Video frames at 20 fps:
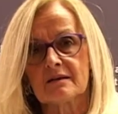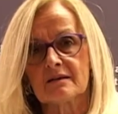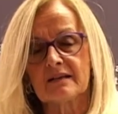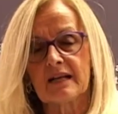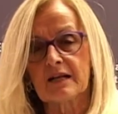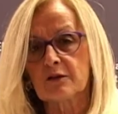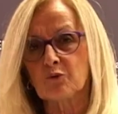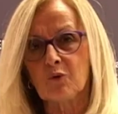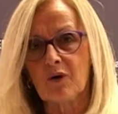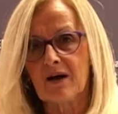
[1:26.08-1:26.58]

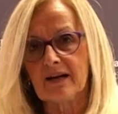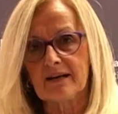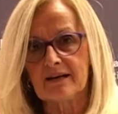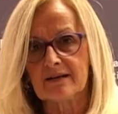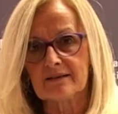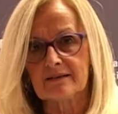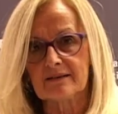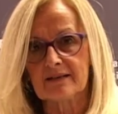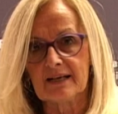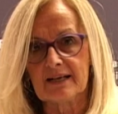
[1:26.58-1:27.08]
that
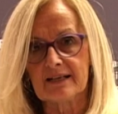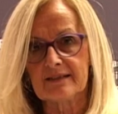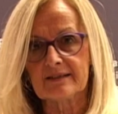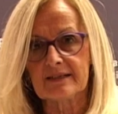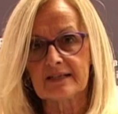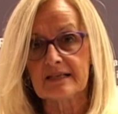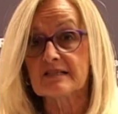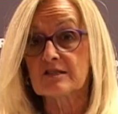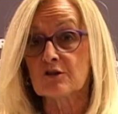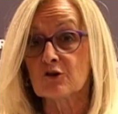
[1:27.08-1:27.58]
one that
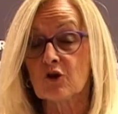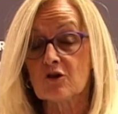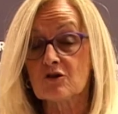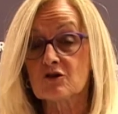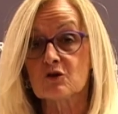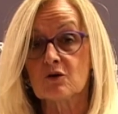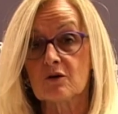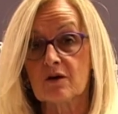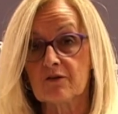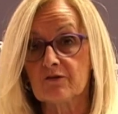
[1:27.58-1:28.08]
is not
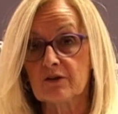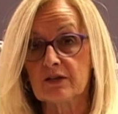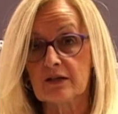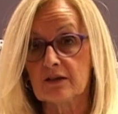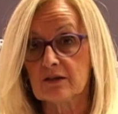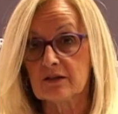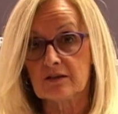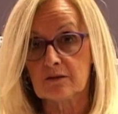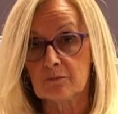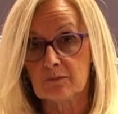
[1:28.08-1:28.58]
so
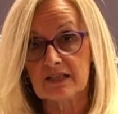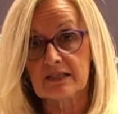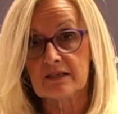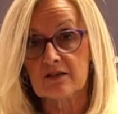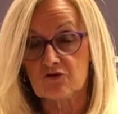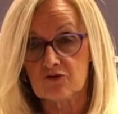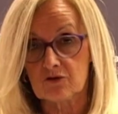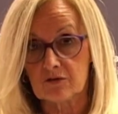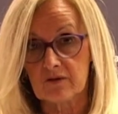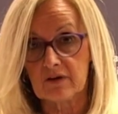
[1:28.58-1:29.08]
evident but
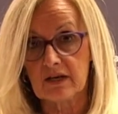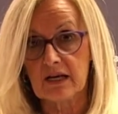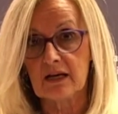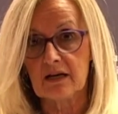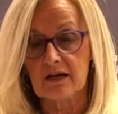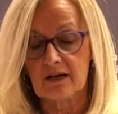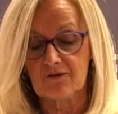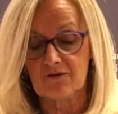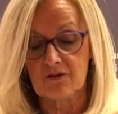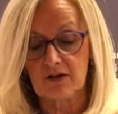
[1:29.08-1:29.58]
is
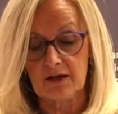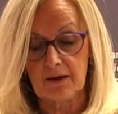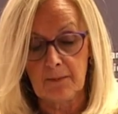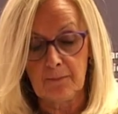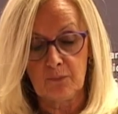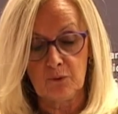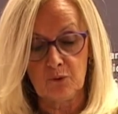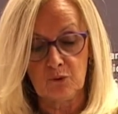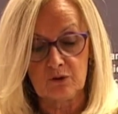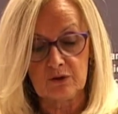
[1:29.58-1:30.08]
really very
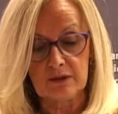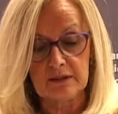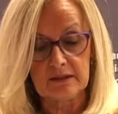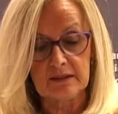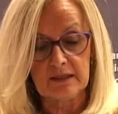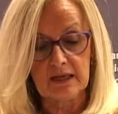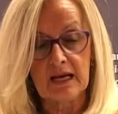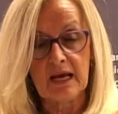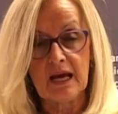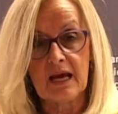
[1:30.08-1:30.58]

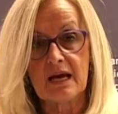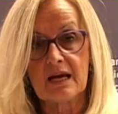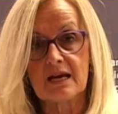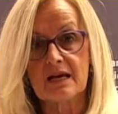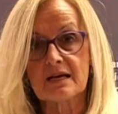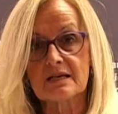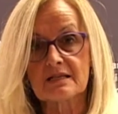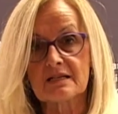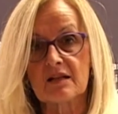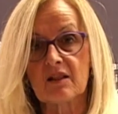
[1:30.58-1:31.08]
important,
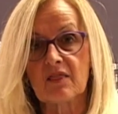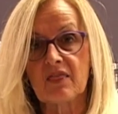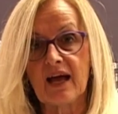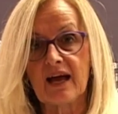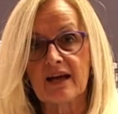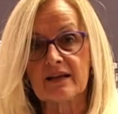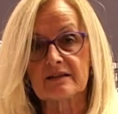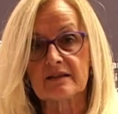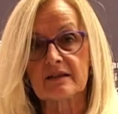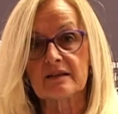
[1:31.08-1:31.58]
is
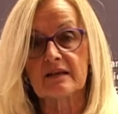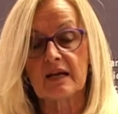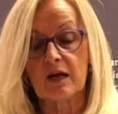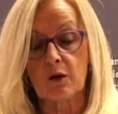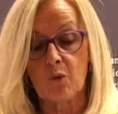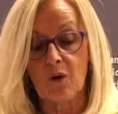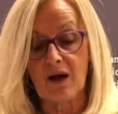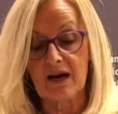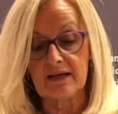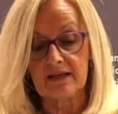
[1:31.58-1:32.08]
that the
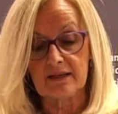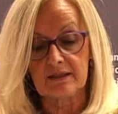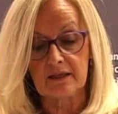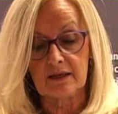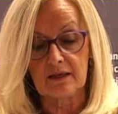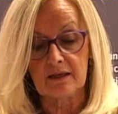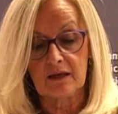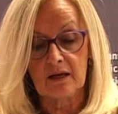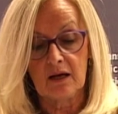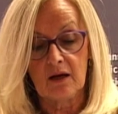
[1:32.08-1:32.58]

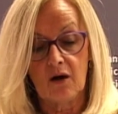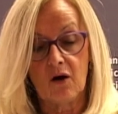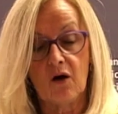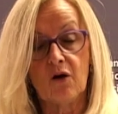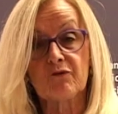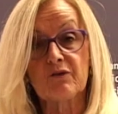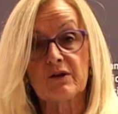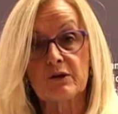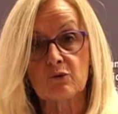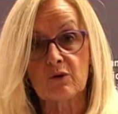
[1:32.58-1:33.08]
quality
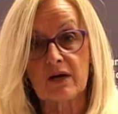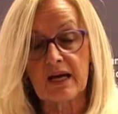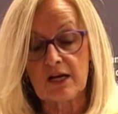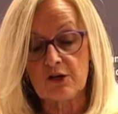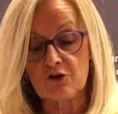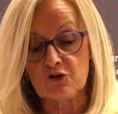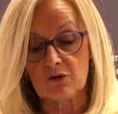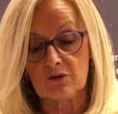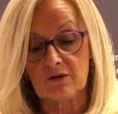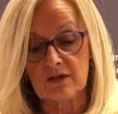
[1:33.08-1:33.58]
of
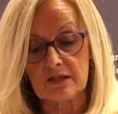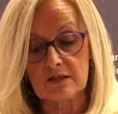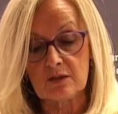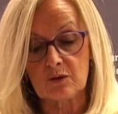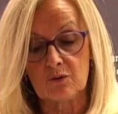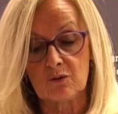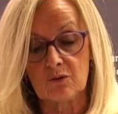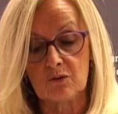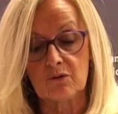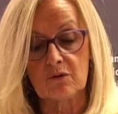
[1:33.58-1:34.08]
education in
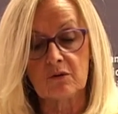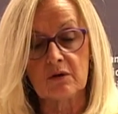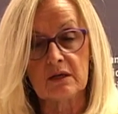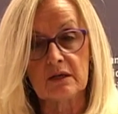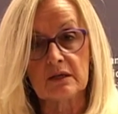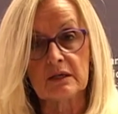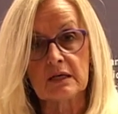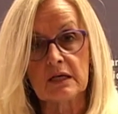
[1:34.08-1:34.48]
school